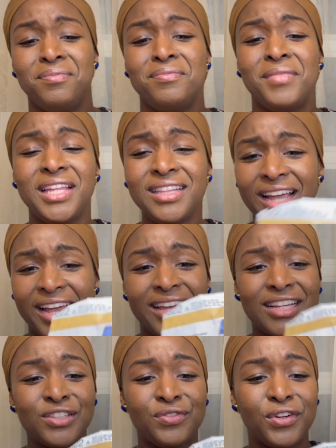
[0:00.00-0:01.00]
mainly, I
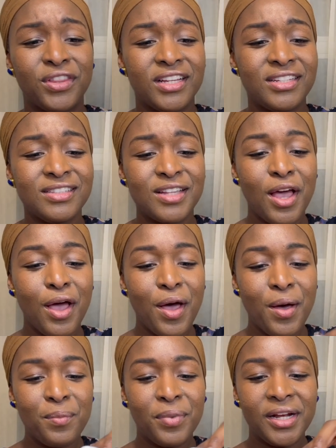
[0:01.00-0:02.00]
guess, for this,
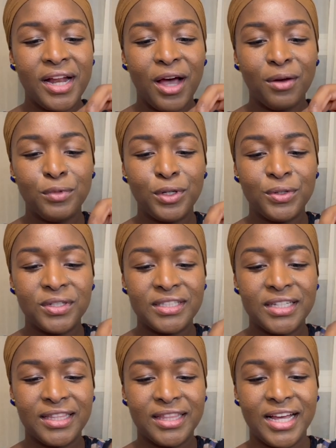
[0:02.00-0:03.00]
but now I'm
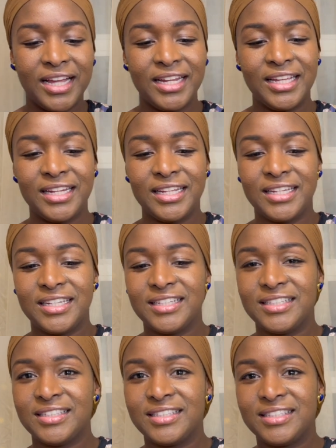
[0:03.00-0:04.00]
noticing that it
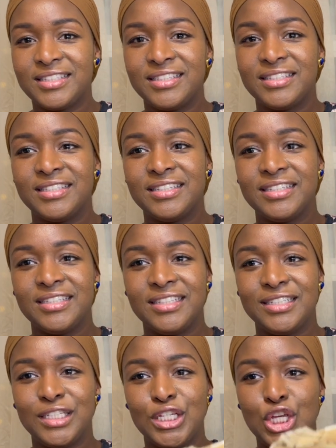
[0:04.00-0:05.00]
is
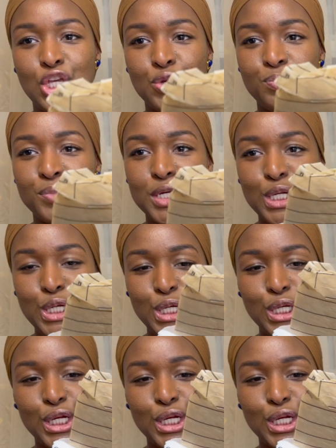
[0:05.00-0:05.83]
opened.